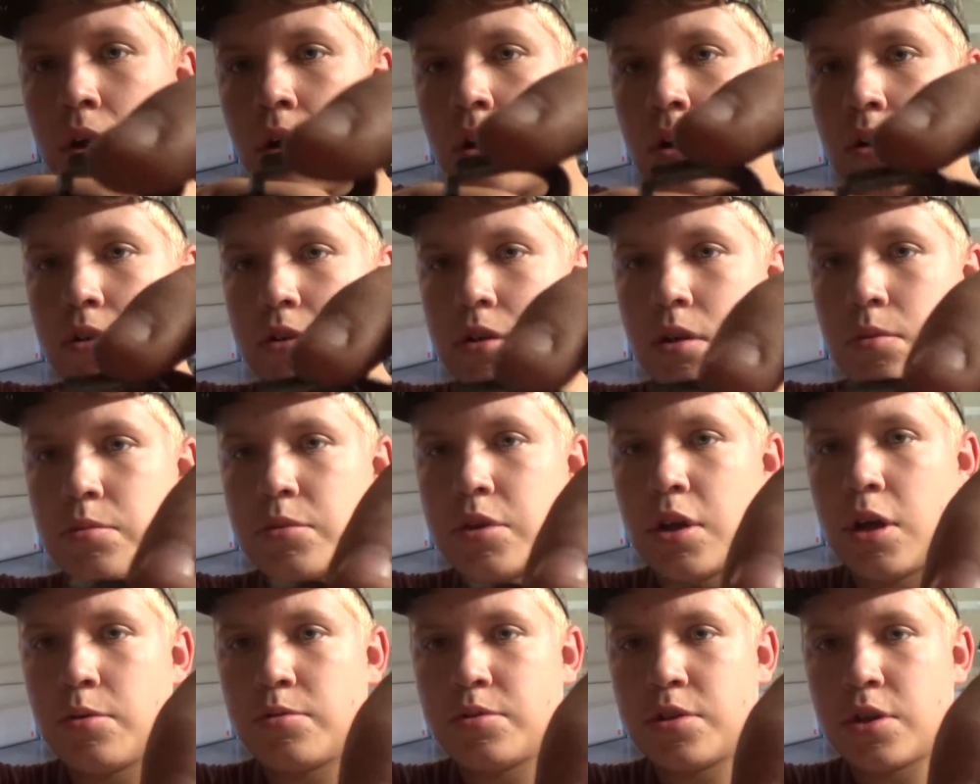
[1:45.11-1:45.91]

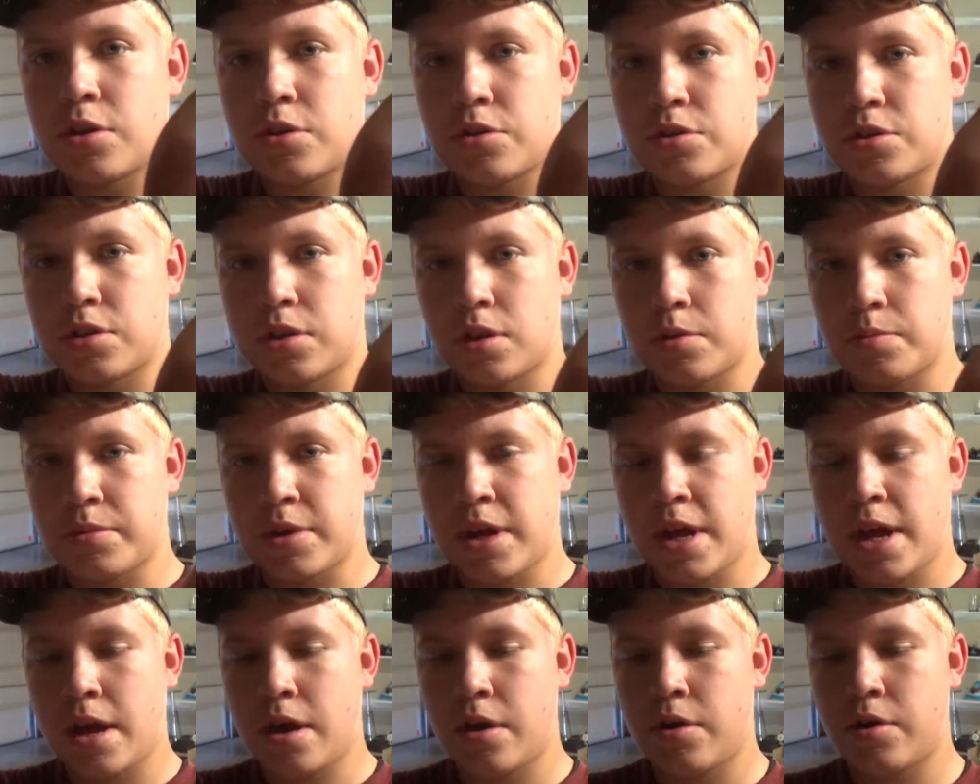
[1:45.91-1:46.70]
Sometimes it'll slip
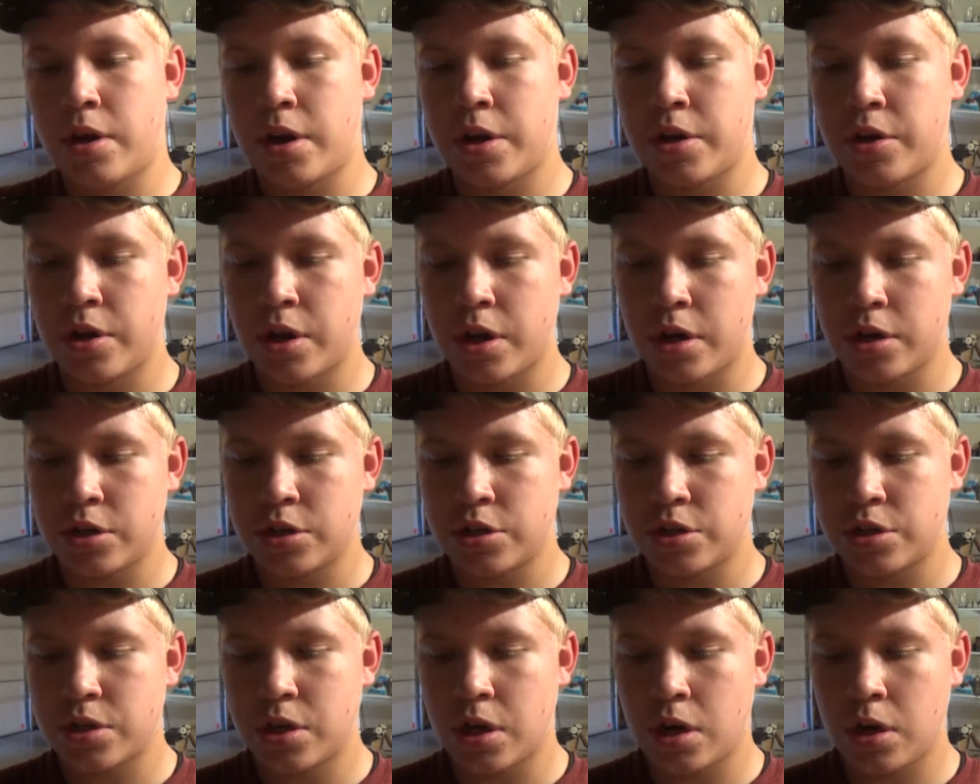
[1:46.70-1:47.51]
down, and you
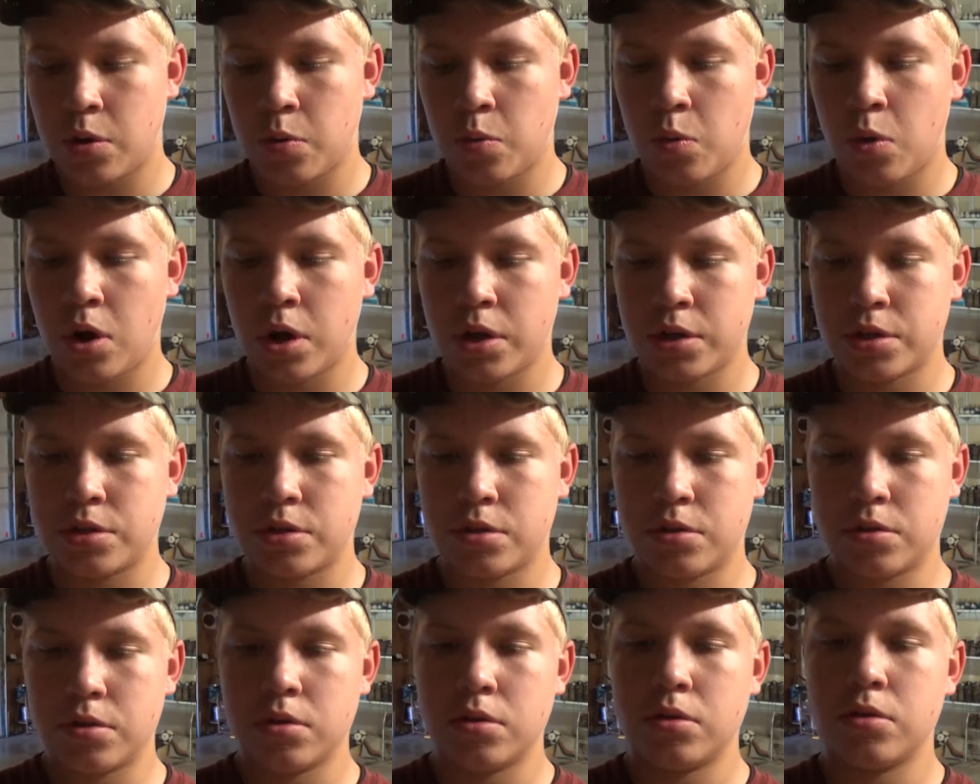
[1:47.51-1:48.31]
just gotta watch
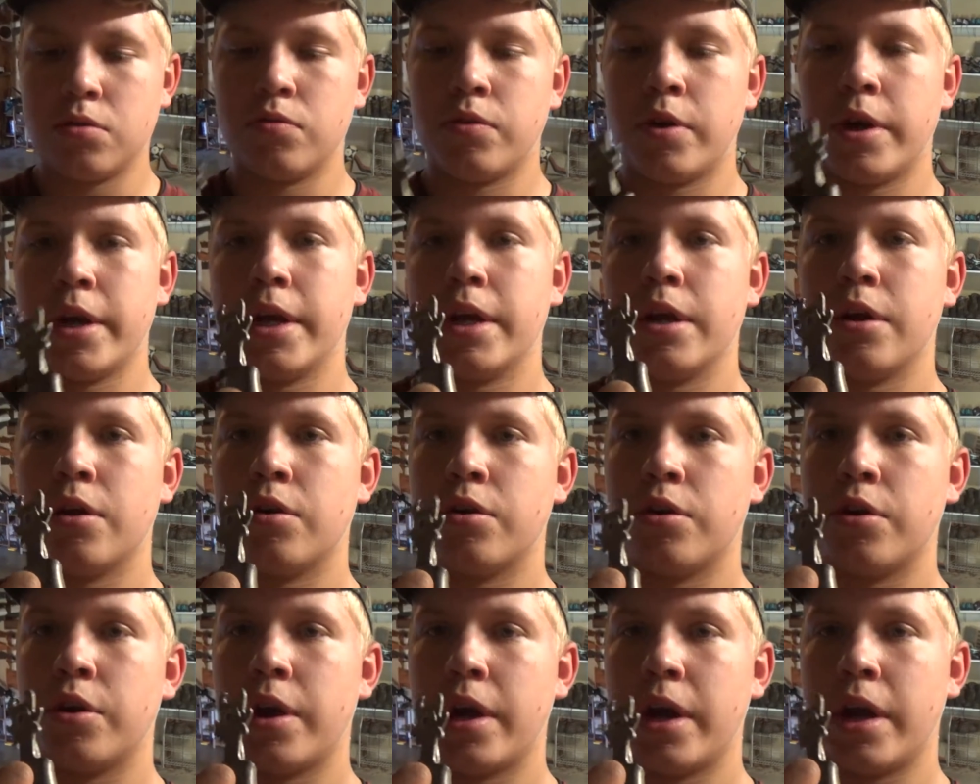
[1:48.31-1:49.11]
right here on
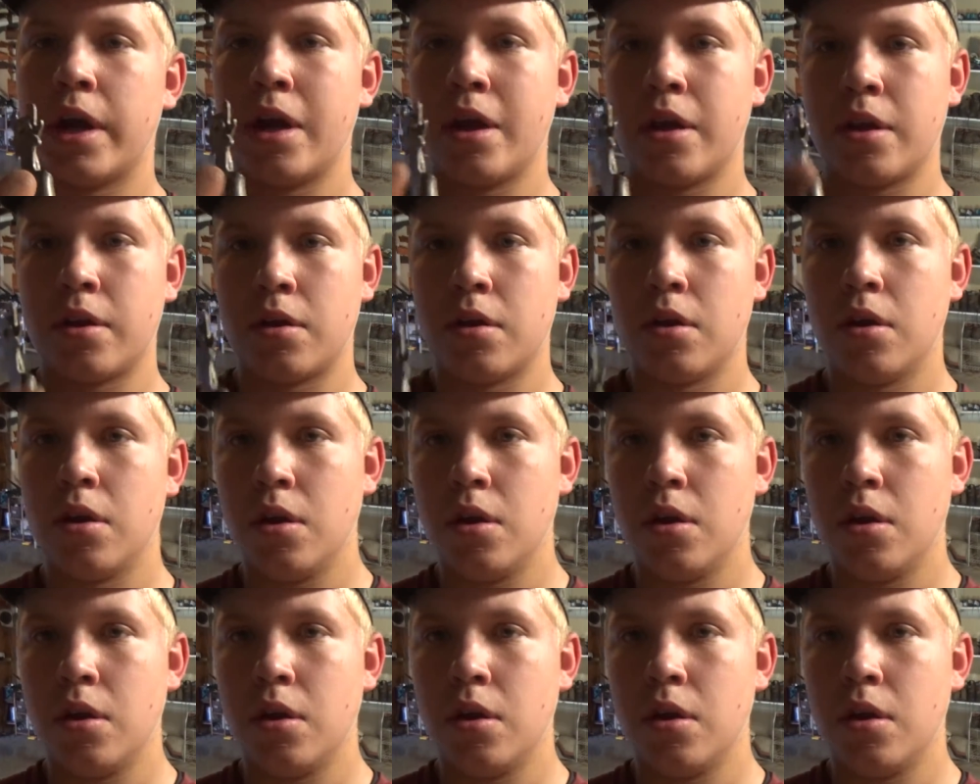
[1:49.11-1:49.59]
your hand